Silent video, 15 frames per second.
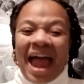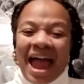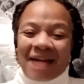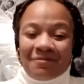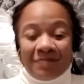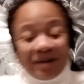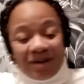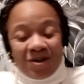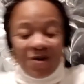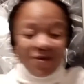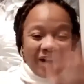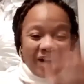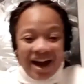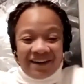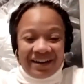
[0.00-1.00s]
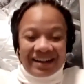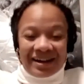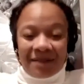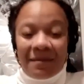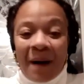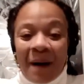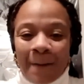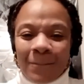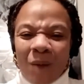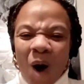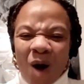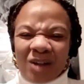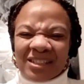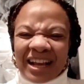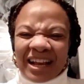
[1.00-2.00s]
and maneuver how I am. A
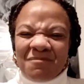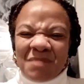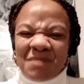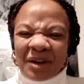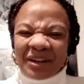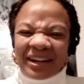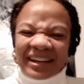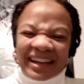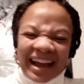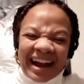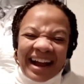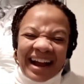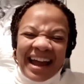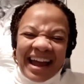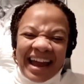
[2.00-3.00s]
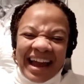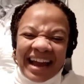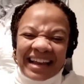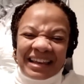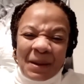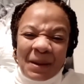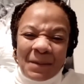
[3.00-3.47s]
multi-millionaire in the